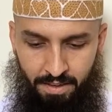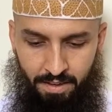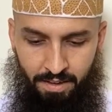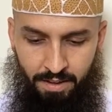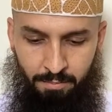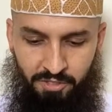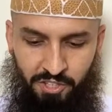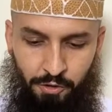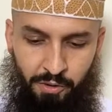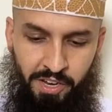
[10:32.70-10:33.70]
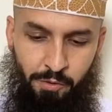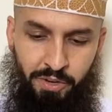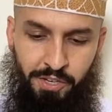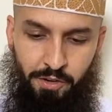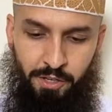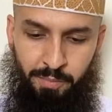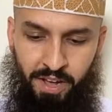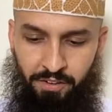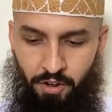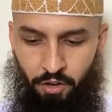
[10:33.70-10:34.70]
rahimahullah. So here we talked
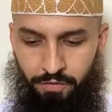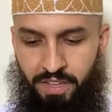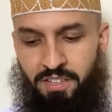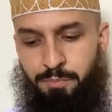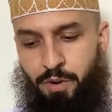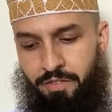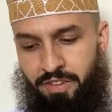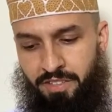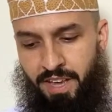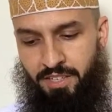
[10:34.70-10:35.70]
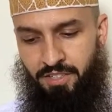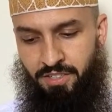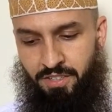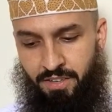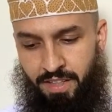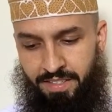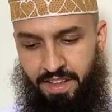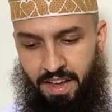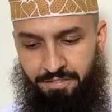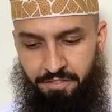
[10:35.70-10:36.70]
about all of these previous cases that they
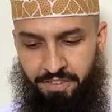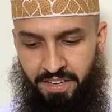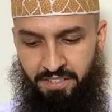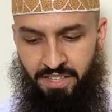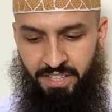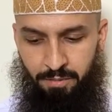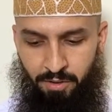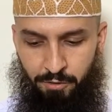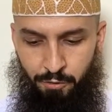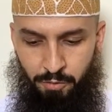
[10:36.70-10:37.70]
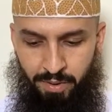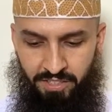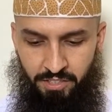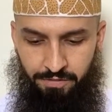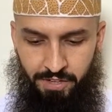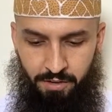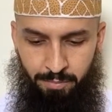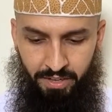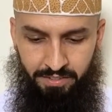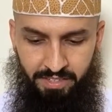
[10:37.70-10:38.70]
have to face the Qibla to the best of their
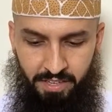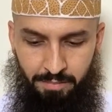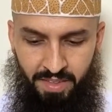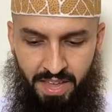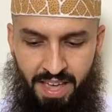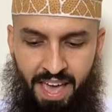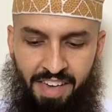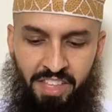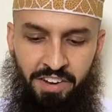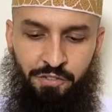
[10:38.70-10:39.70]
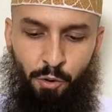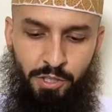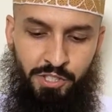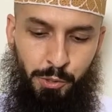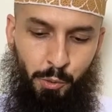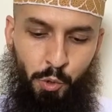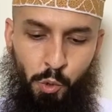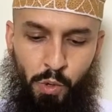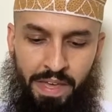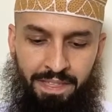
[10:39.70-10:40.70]
ability. And then, of course, the
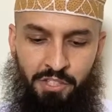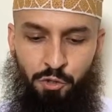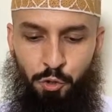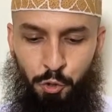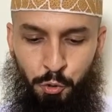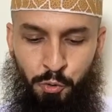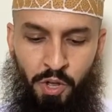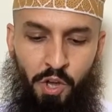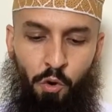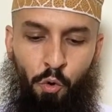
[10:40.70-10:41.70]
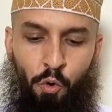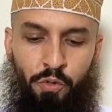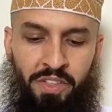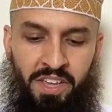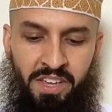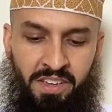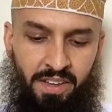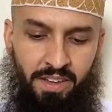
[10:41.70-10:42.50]
ruku' and the sujood, or the